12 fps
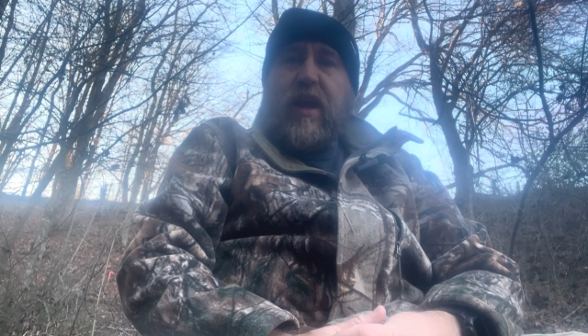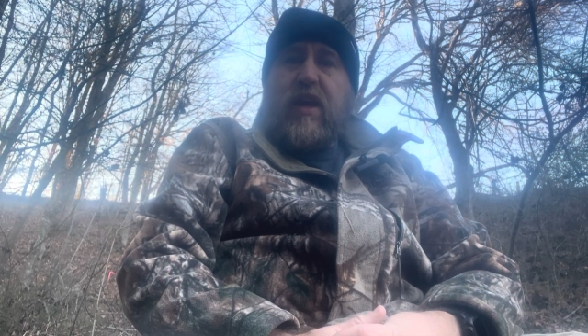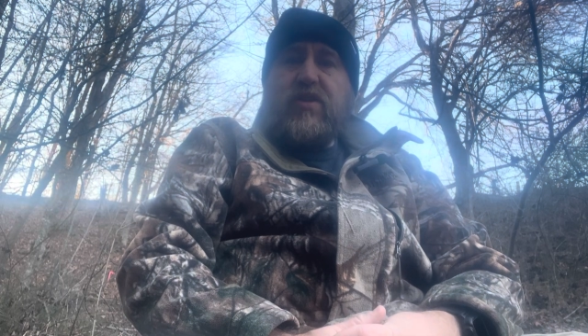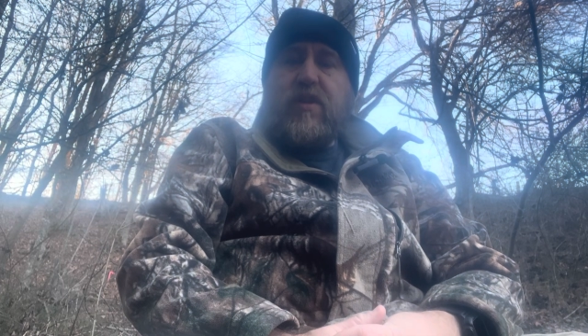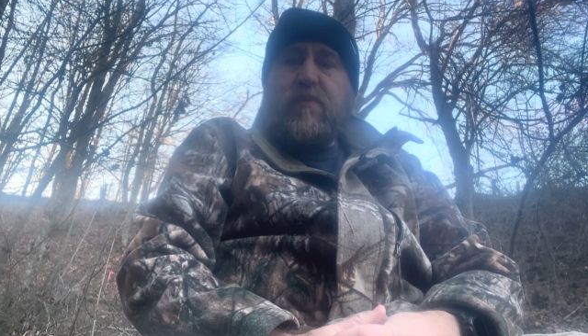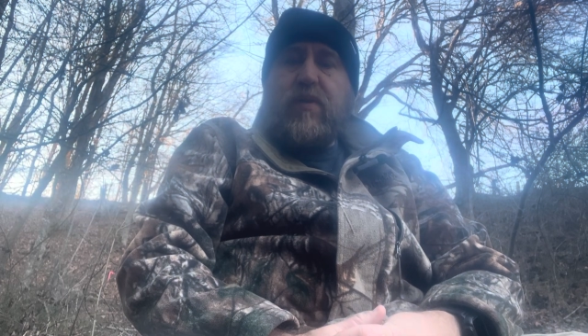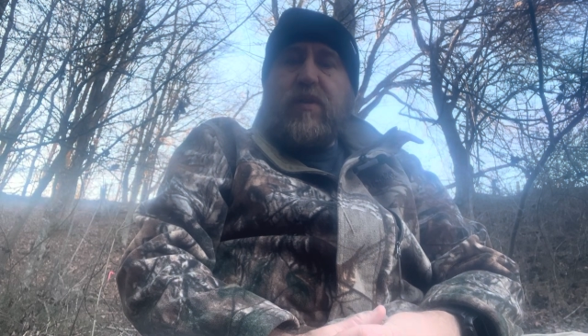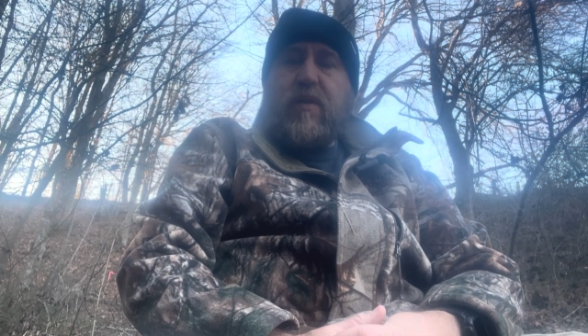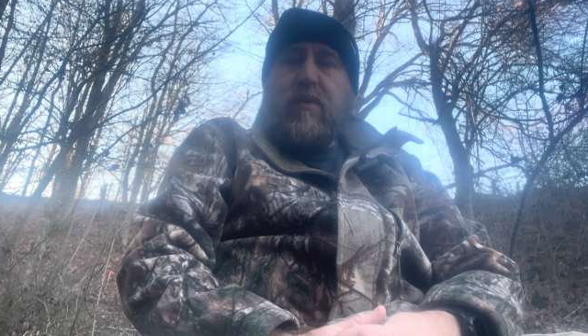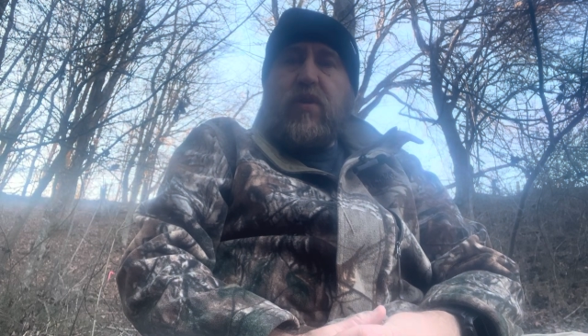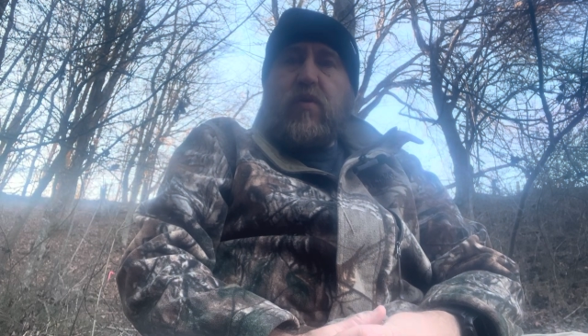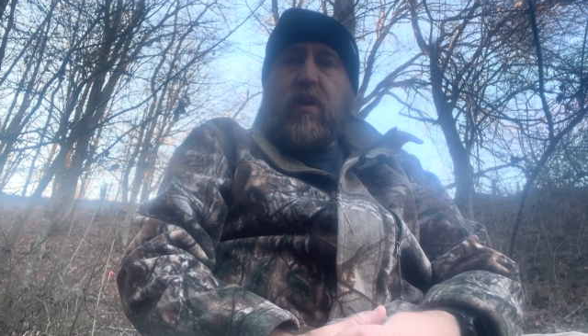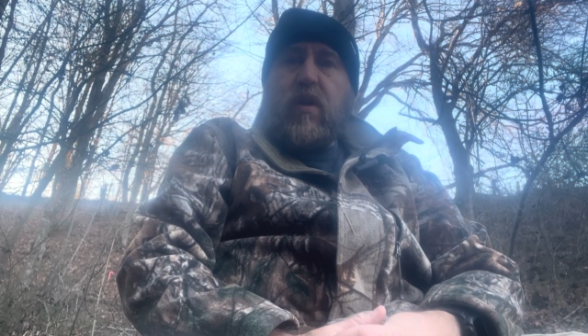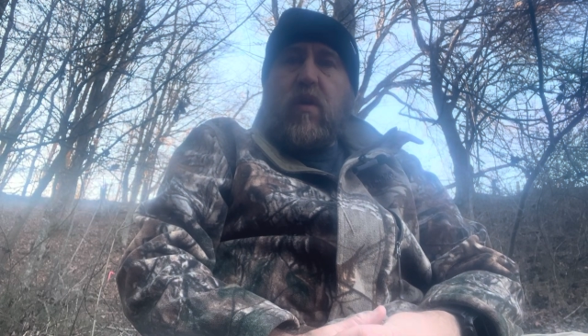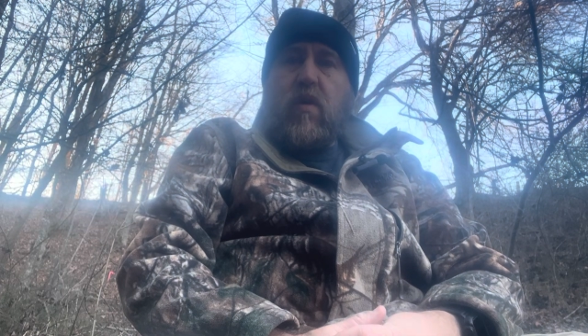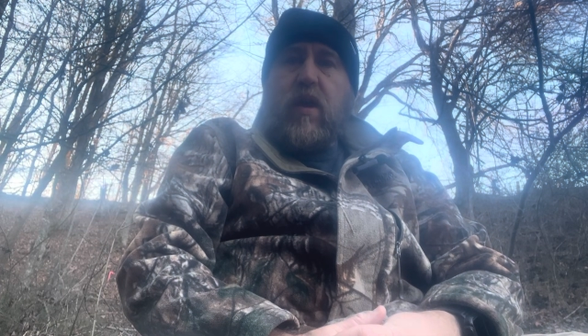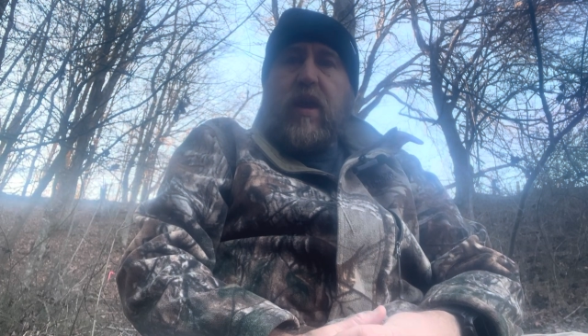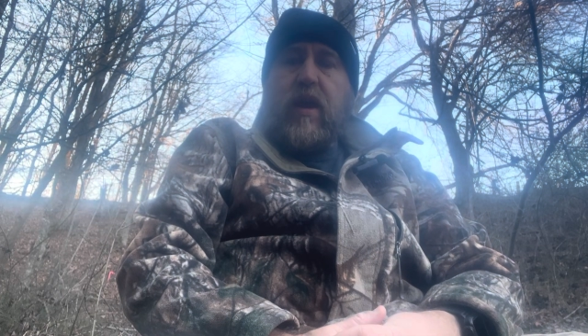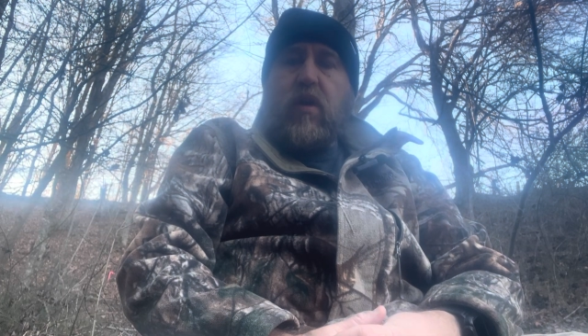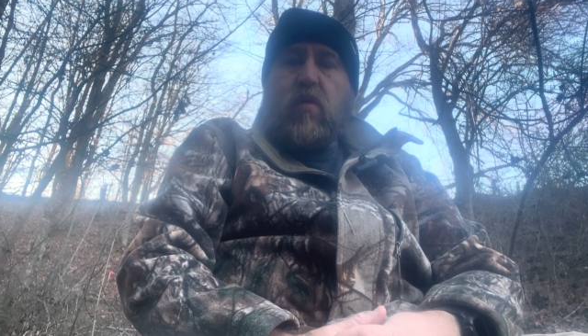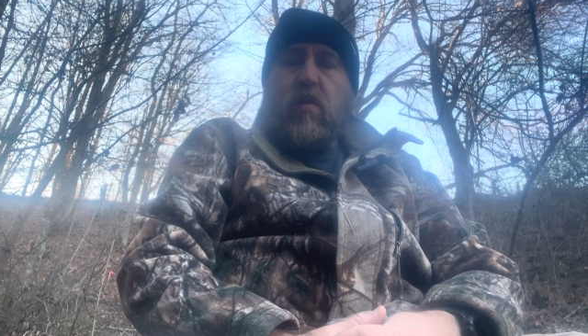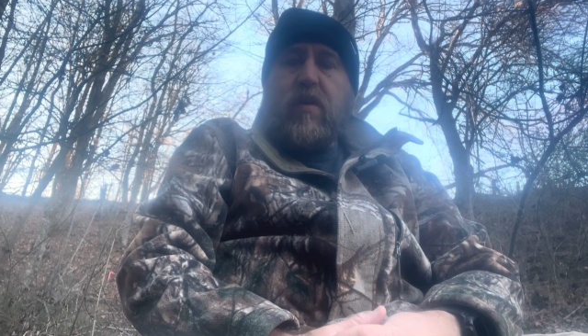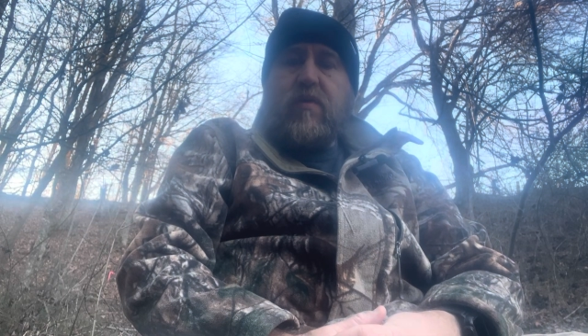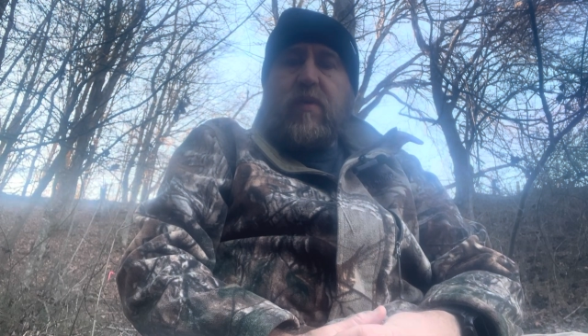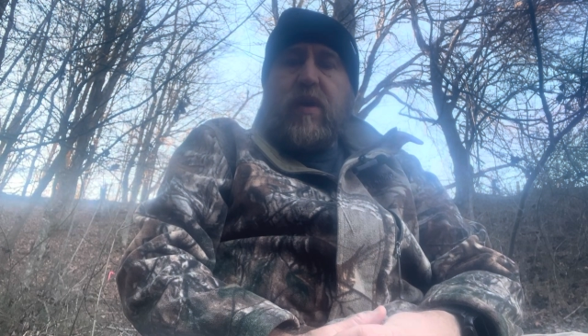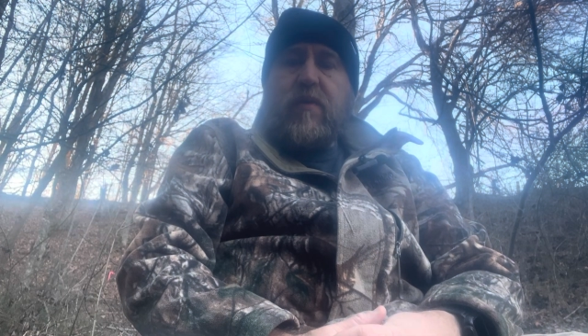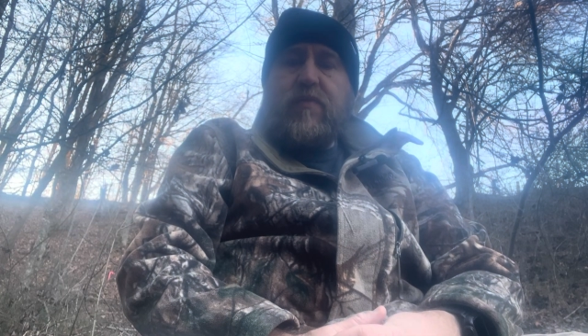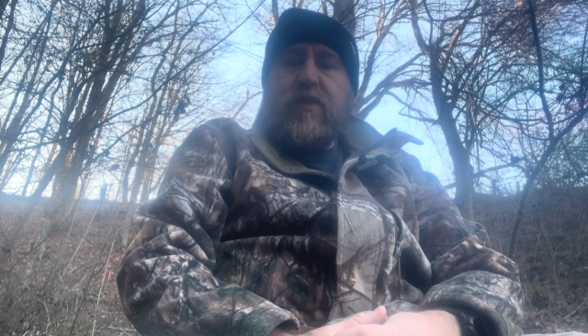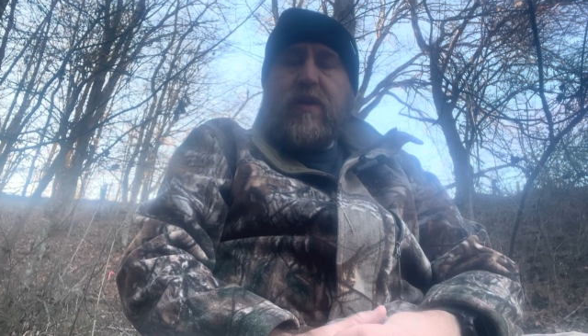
actually put them into a cardiac arrhythmia.